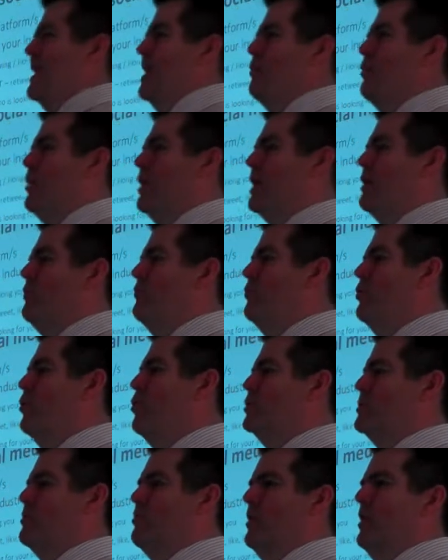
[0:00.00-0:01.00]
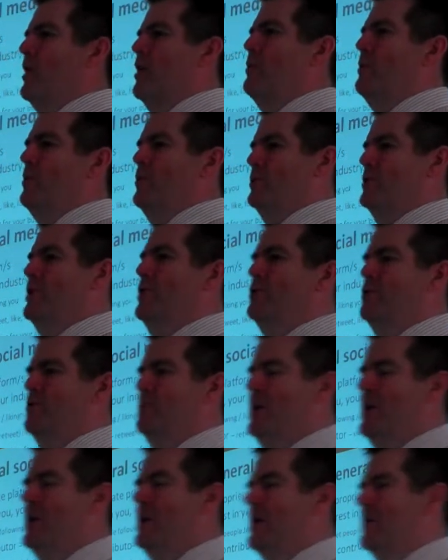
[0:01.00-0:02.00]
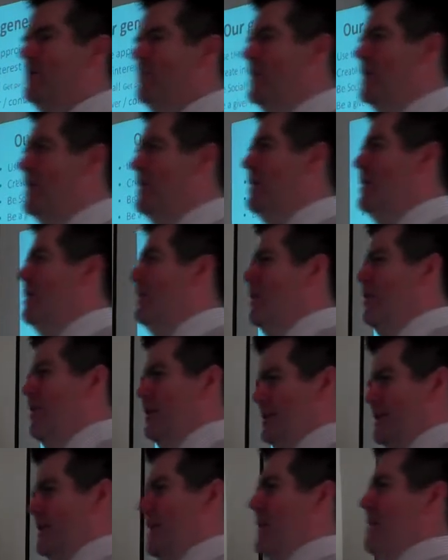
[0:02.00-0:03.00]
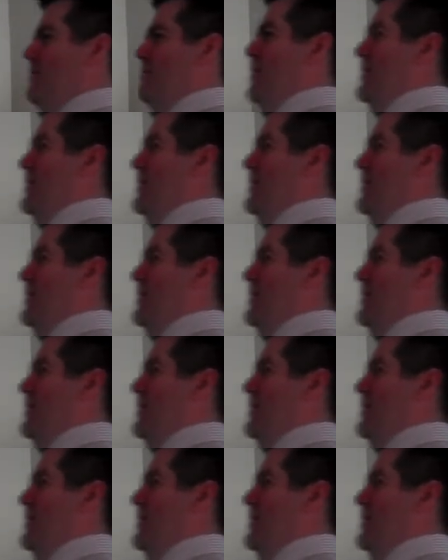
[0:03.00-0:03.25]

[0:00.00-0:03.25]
networking rules apply with your social media. Like today, for